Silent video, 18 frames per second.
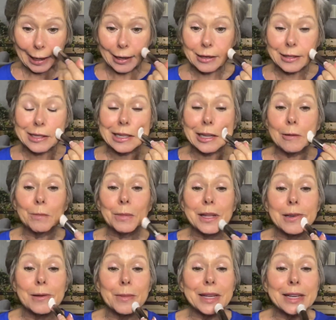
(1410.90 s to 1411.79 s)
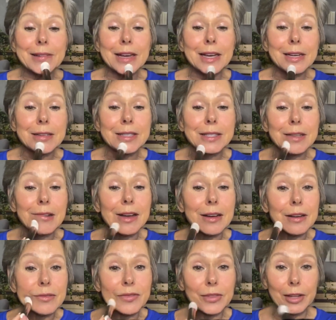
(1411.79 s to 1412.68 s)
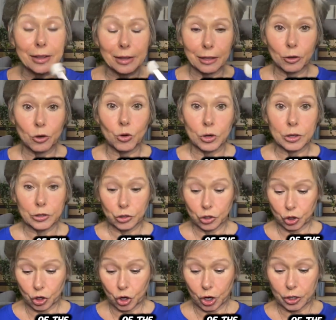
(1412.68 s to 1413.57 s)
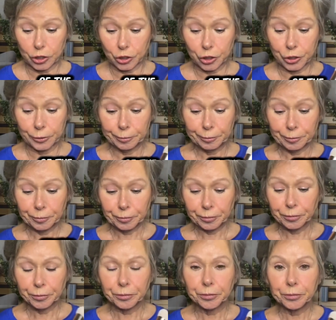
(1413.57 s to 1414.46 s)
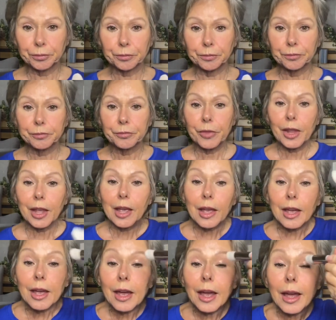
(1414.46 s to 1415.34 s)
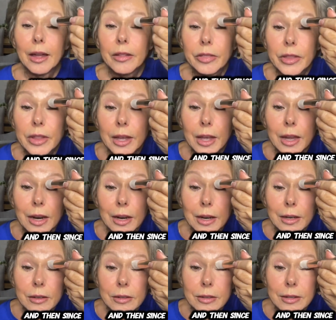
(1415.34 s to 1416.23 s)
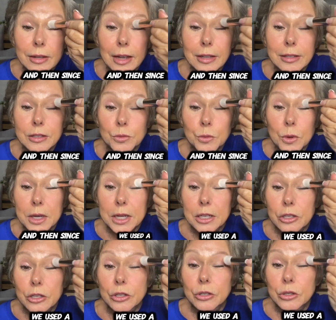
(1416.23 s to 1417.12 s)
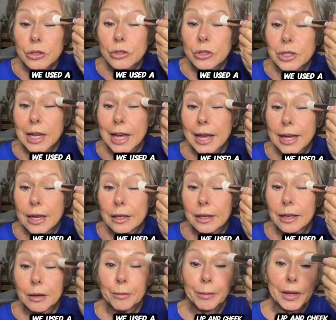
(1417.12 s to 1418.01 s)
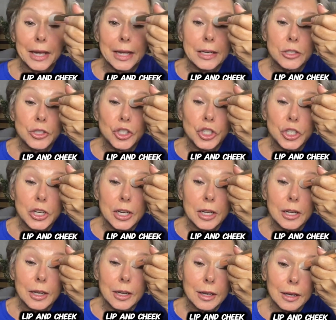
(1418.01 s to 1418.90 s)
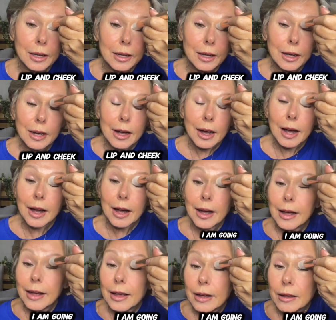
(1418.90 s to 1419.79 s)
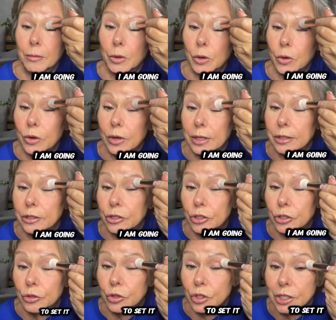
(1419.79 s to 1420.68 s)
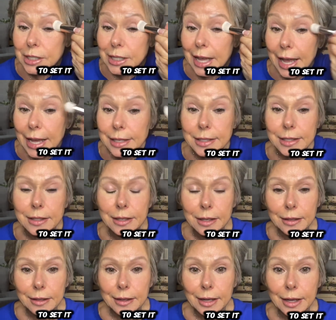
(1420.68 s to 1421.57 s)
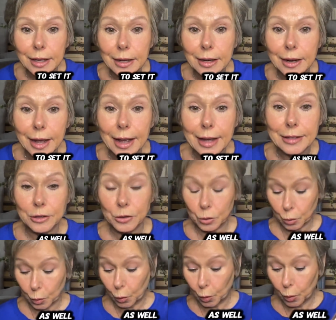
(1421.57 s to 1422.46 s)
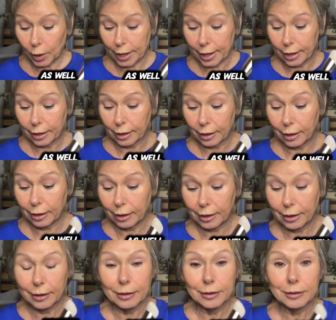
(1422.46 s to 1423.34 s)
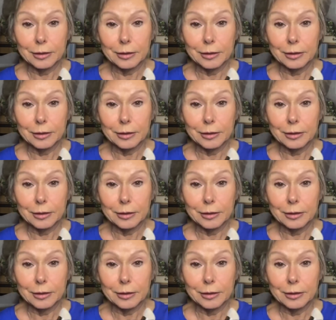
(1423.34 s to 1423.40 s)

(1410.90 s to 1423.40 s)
is simply because of the cornstarch. And then since we used a Lip&Cheek, I am going to set it as well